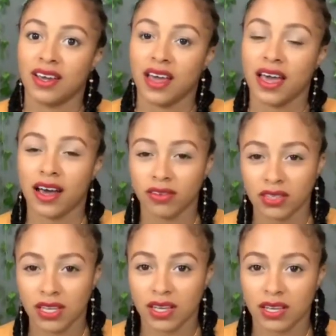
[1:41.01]

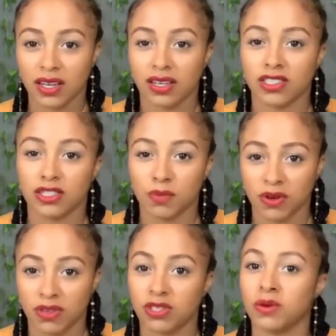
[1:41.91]
healthy and
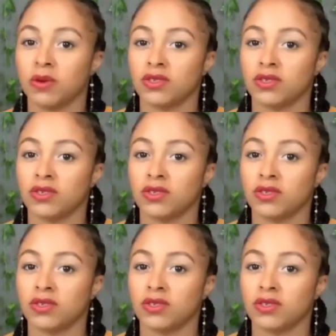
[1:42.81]
spiritual